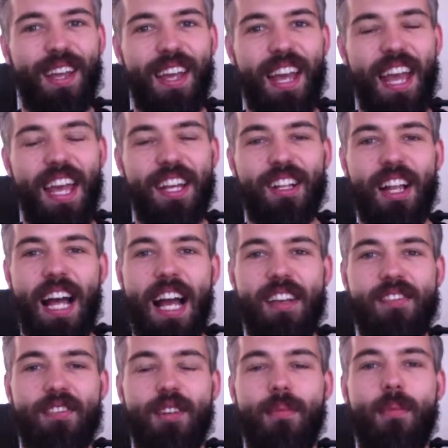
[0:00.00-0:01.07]
Hey
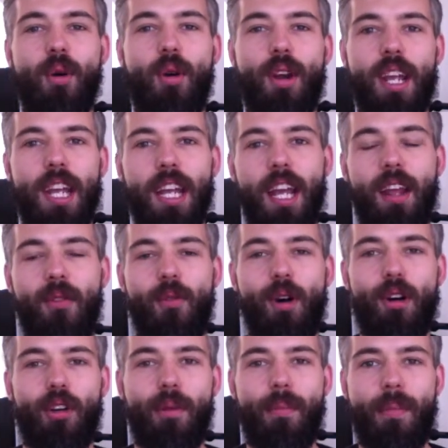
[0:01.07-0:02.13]
class, good morning and
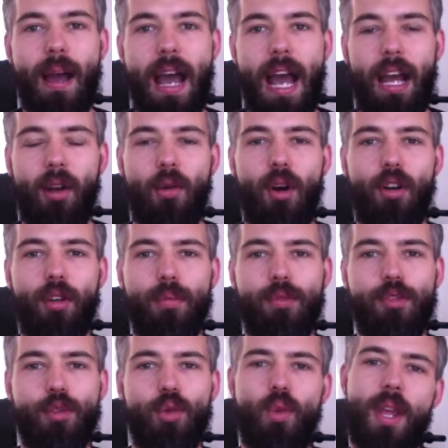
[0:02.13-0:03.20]
welcome back. Welcome
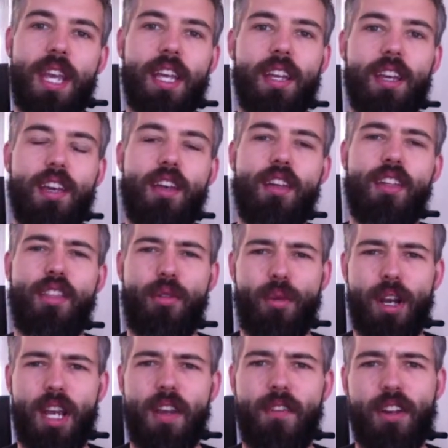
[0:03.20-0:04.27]
to week
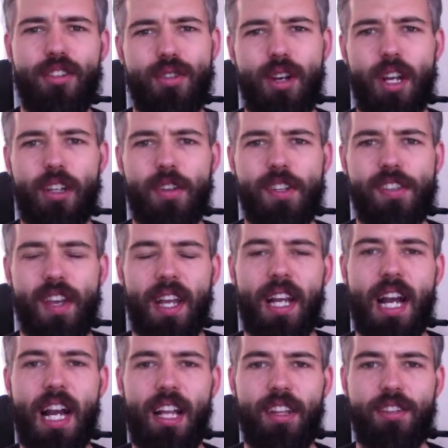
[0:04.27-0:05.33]
3 of introductory
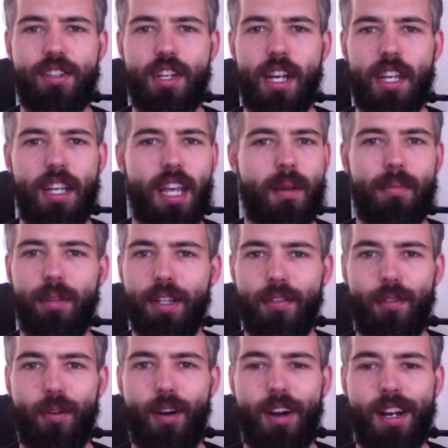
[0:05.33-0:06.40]
psychology. I can't
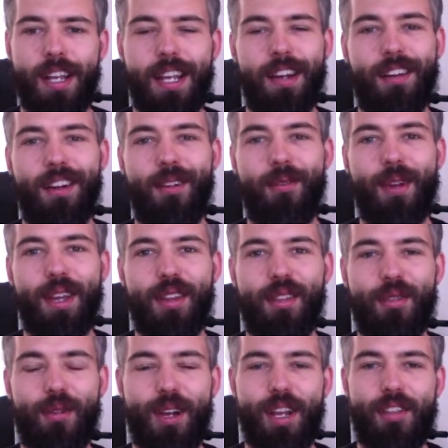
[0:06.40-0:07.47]
believe we're already here at week
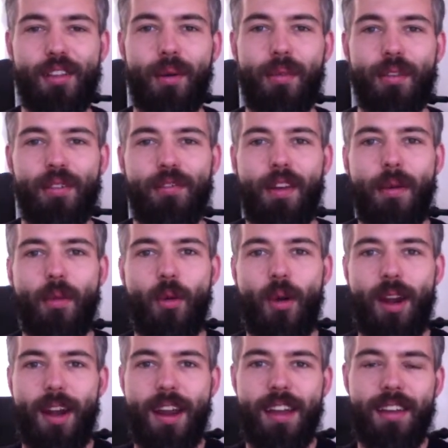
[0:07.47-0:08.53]
3. It's almost
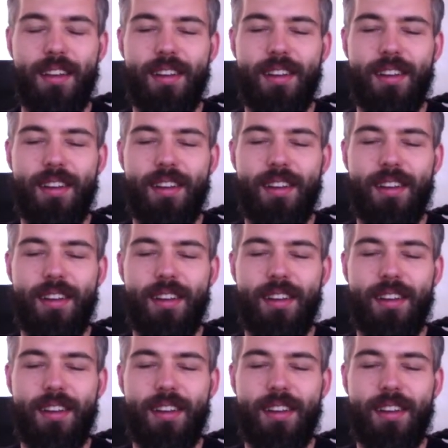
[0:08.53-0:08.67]
February.